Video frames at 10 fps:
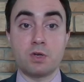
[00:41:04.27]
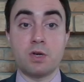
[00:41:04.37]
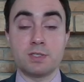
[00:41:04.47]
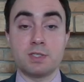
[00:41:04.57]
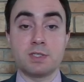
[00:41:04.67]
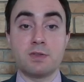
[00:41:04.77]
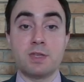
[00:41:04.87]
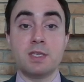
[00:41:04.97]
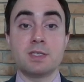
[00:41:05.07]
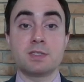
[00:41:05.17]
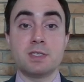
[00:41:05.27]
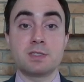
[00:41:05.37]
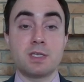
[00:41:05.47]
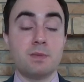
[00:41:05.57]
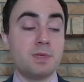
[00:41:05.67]
causes and things
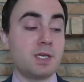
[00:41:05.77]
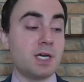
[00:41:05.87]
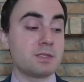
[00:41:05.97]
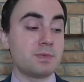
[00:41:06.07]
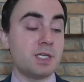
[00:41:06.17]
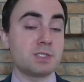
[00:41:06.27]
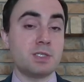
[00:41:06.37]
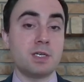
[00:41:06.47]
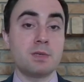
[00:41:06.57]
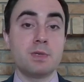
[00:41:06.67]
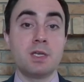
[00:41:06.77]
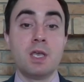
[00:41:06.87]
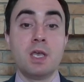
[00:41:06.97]
is going to be a cosmological argument.